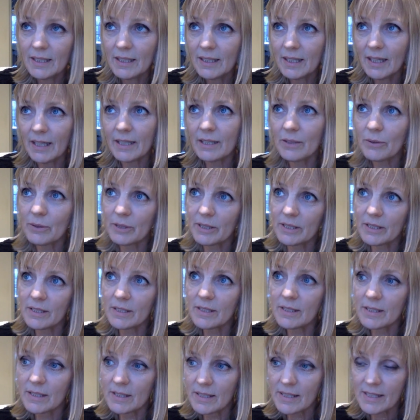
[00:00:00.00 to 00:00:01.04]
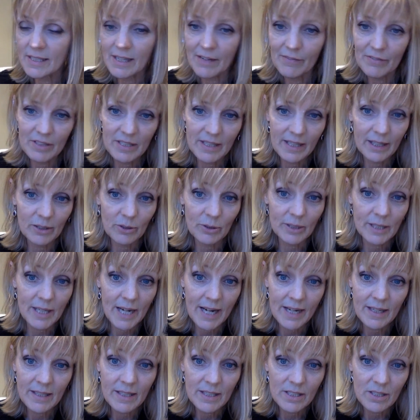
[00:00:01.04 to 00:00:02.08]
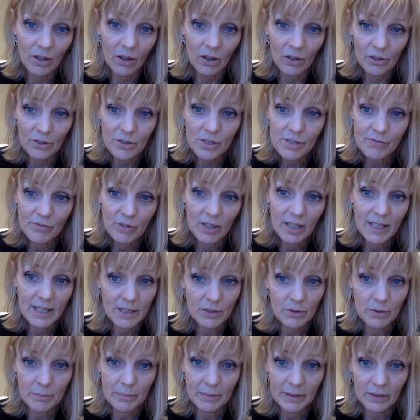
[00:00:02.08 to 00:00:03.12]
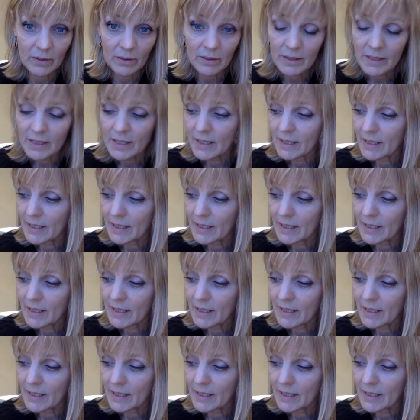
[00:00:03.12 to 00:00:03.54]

170 180 dollars for 100 mil